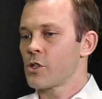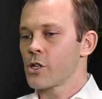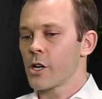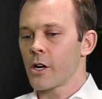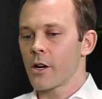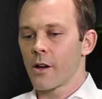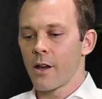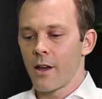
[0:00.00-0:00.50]

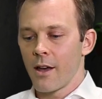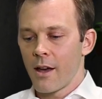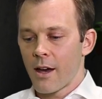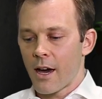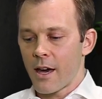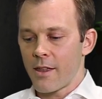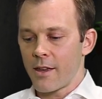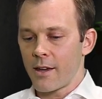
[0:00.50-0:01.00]
Sure.
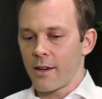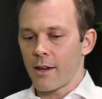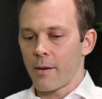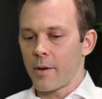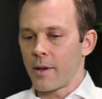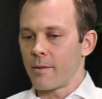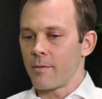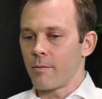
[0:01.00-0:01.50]
I think,
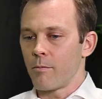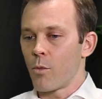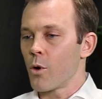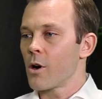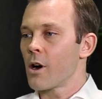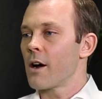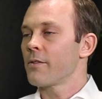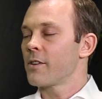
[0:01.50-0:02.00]

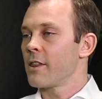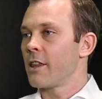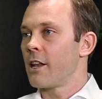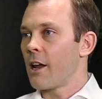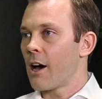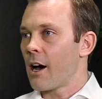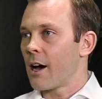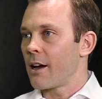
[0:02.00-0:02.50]
more often than
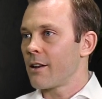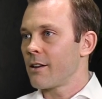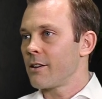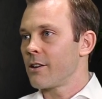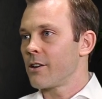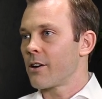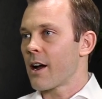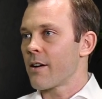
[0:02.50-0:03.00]
not,
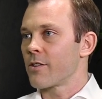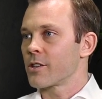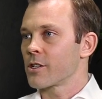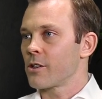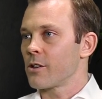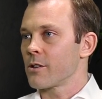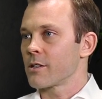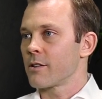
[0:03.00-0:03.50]
your average
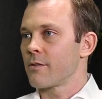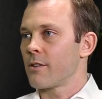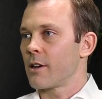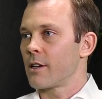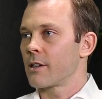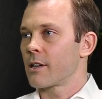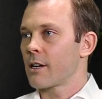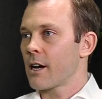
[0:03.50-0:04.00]
closed-end
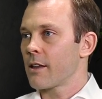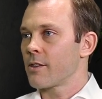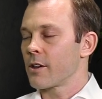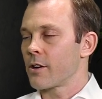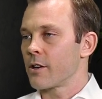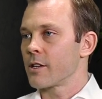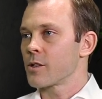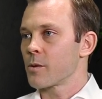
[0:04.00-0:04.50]
fund cut
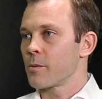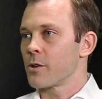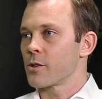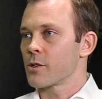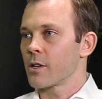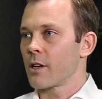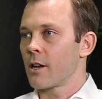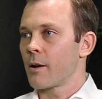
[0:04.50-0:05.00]
their
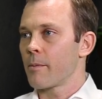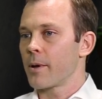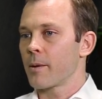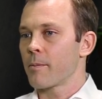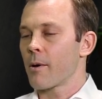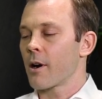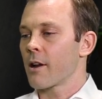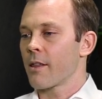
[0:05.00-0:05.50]
distribution. And a
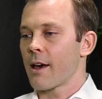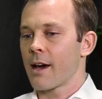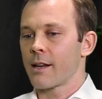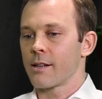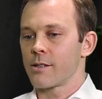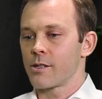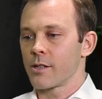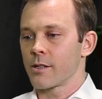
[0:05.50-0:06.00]
big part of that
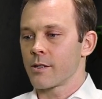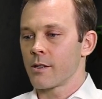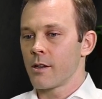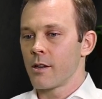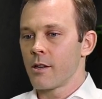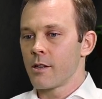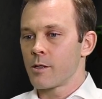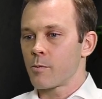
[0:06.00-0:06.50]
is just
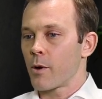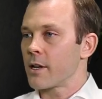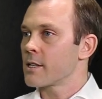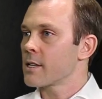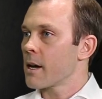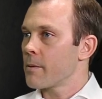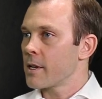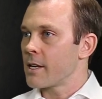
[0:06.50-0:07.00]
spreads
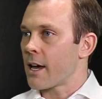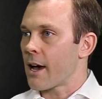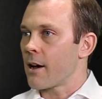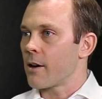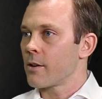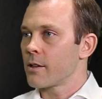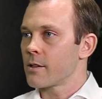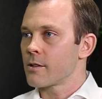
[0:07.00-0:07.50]
coming
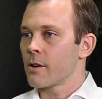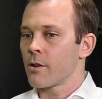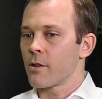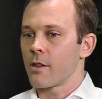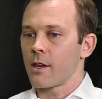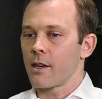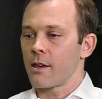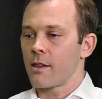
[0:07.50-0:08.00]
down. And so
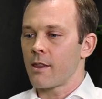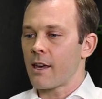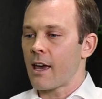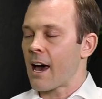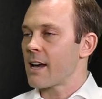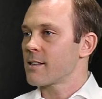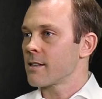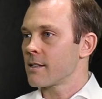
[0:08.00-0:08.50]
the
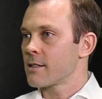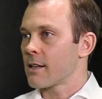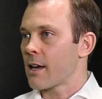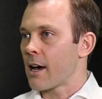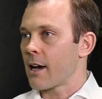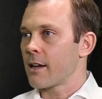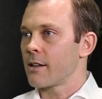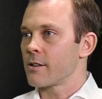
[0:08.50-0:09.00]
asset
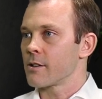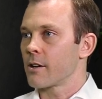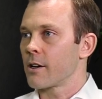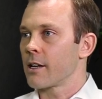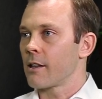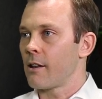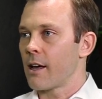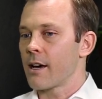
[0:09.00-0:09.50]
side is
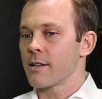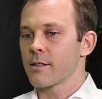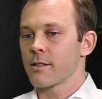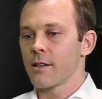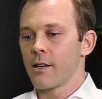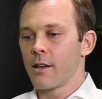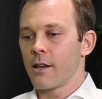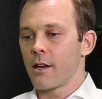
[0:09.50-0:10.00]
earning less.
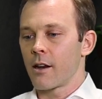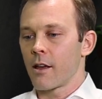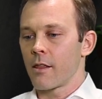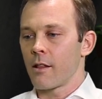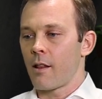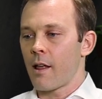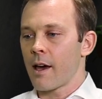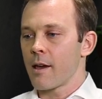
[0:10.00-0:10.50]
And on
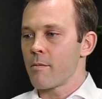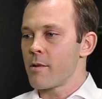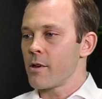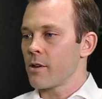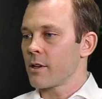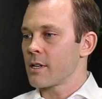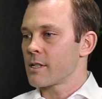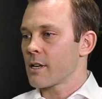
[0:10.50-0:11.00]
the
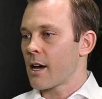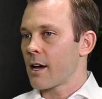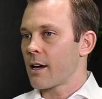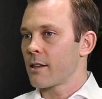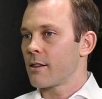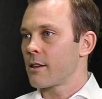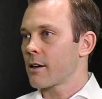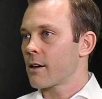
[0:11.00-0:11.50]
liability
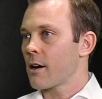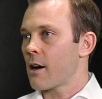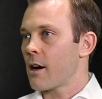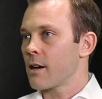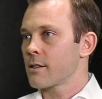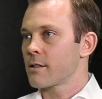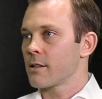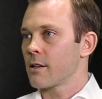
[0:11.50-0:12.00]
side, the
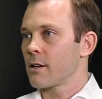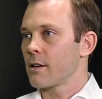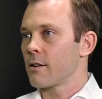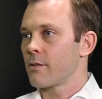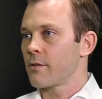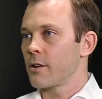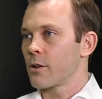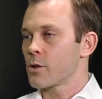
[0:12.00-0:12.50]
cost
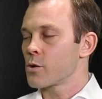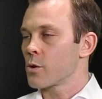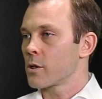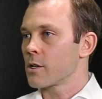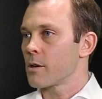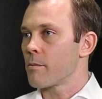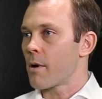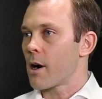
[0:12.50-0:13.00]
of
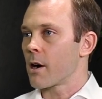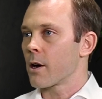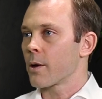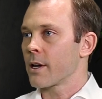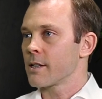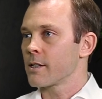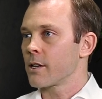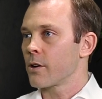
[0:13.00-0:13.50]
short-term
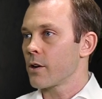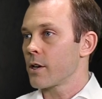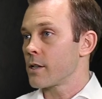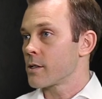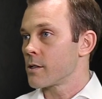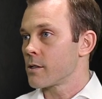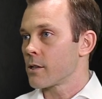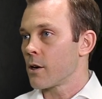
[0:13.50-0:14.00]
borrowing has
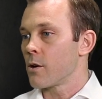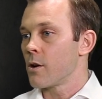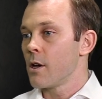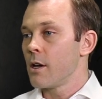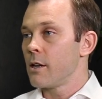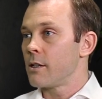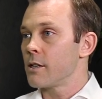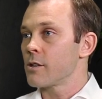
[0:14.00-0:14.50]
increased. And so
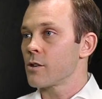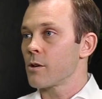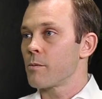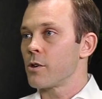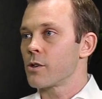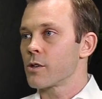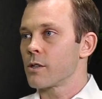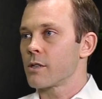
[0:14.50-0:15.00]

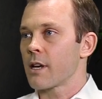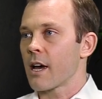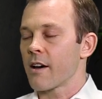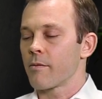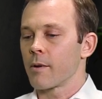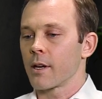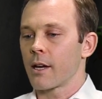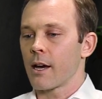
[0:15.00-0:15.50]
distributions
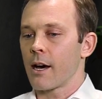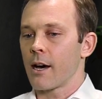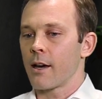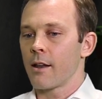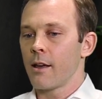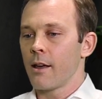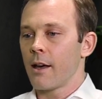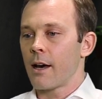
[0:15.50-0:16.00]
have been
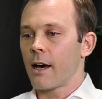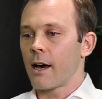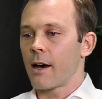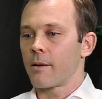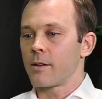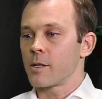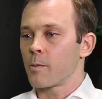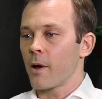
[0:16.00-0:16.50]
cut.
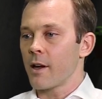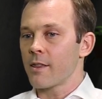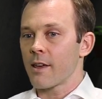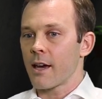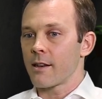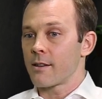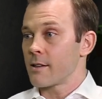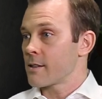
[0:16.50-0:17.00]
Despite
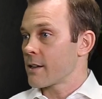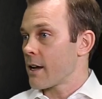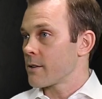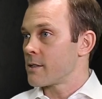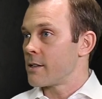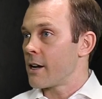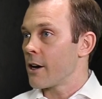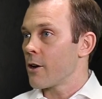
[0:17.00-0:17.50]
that,
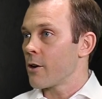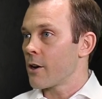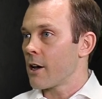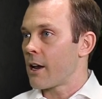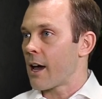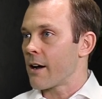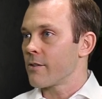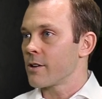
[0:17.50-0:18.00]
discounts narrowed
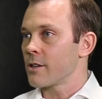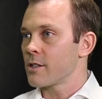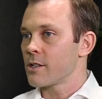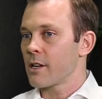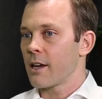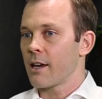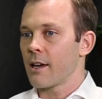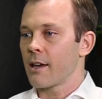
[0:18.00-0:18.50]
on average.
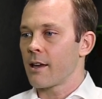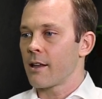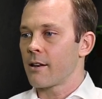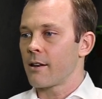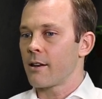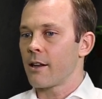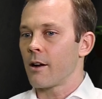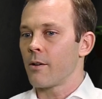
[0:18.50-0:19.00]

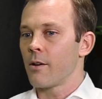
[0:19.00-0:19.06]
And